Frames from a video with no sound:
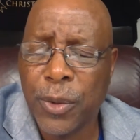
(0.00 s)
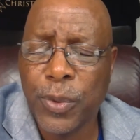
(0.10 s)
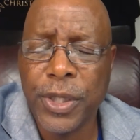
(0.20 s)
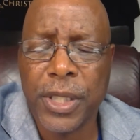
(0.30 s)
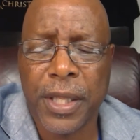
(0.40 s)

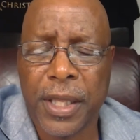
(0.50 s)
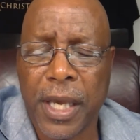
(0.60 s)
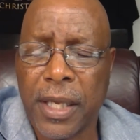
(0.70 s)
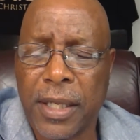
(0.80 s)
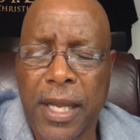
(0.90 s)
we say
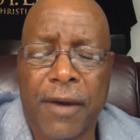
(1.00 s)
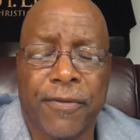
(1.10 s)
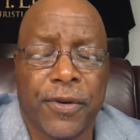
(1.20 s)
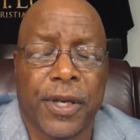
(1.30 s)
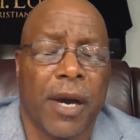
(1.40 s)
thank you now
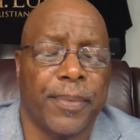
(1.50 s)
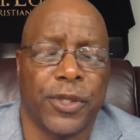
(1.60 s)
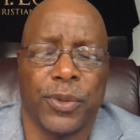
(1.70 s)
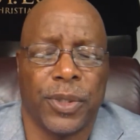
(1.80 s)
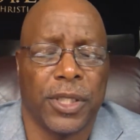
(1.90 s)
for an
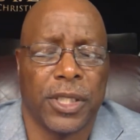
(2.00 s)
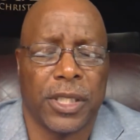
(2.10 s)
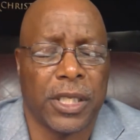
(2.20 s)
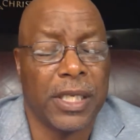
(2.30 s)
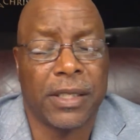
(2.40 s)
opportunity
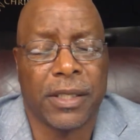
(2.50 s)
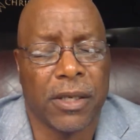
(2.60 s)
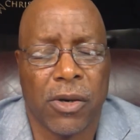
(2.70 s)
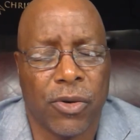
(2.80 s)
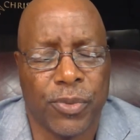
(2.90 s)
to enter the
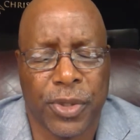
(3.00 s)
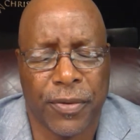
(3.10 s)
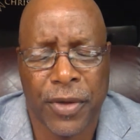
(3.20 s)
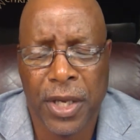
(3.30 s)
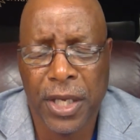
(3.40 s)
homes of